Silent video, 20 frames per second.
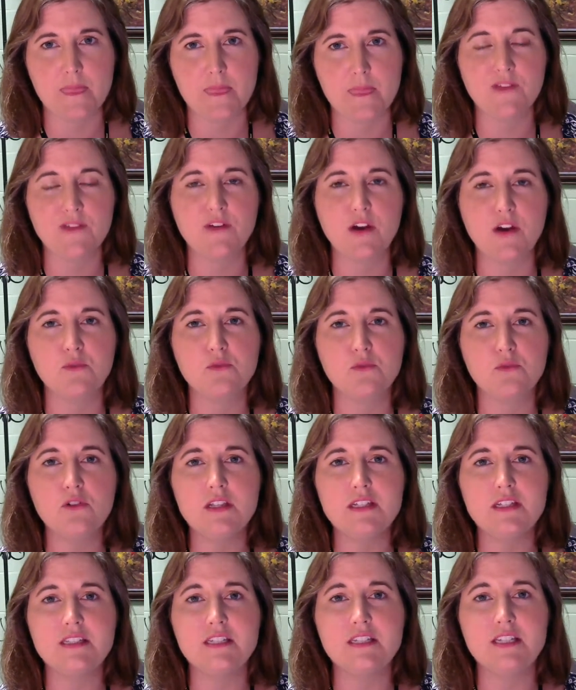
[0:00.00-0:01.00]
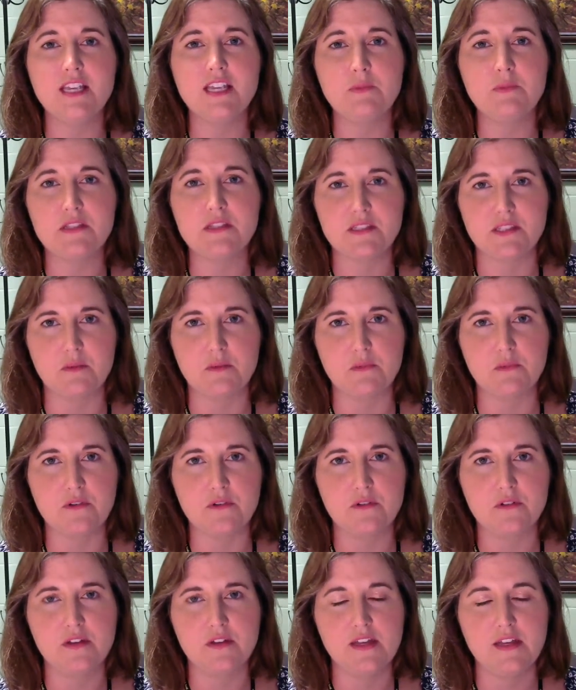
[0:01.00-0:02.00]
If our rule is to keep it
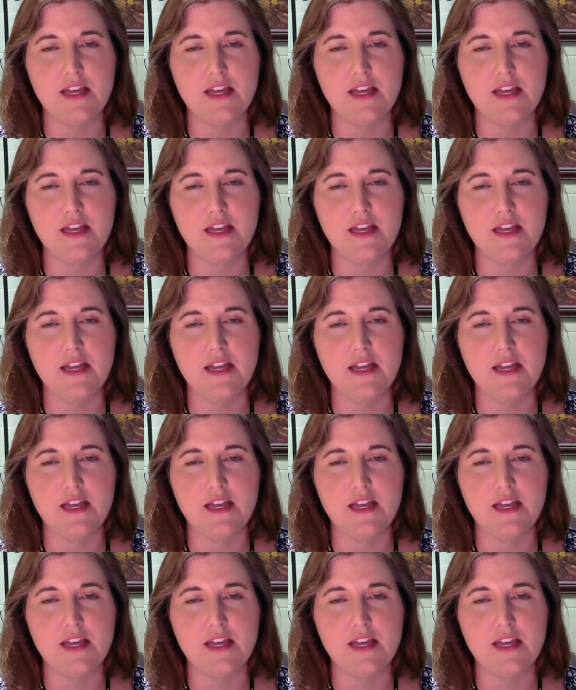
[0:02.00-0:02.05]
simple,